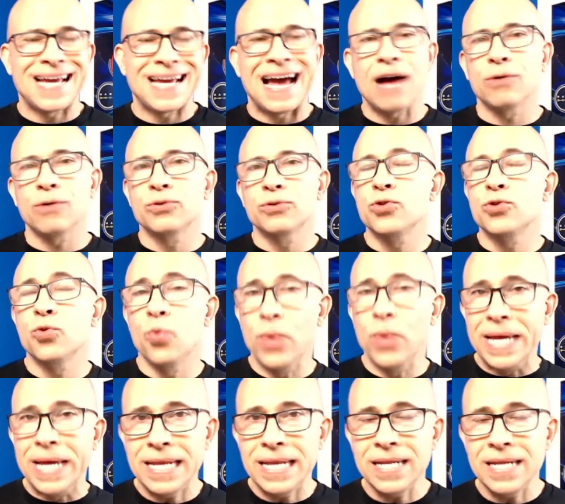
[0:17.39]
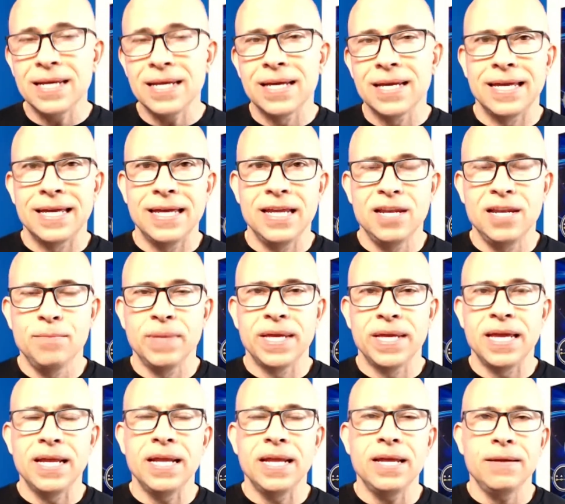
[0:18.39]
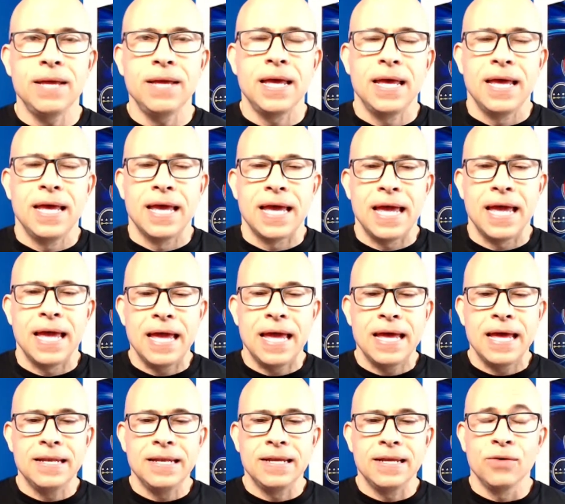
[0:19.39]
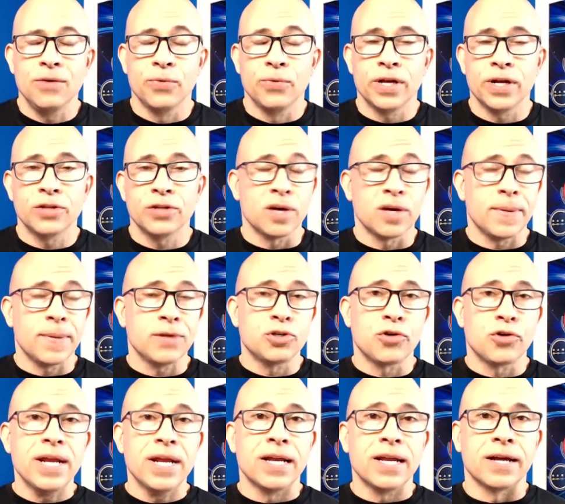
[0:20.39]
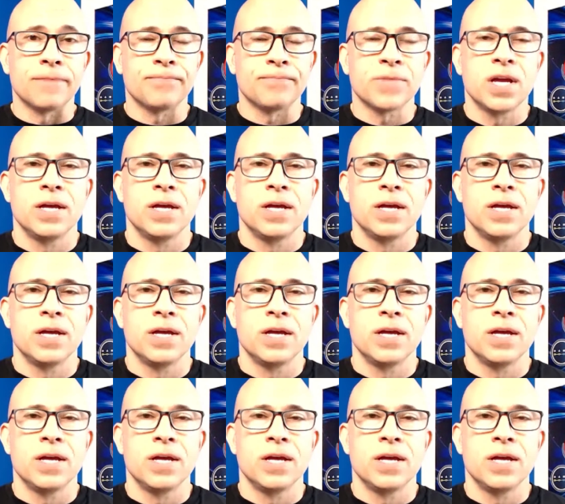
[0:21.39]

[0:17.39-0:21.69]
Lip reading: How to Win in Bikini, and we're going to talk about training.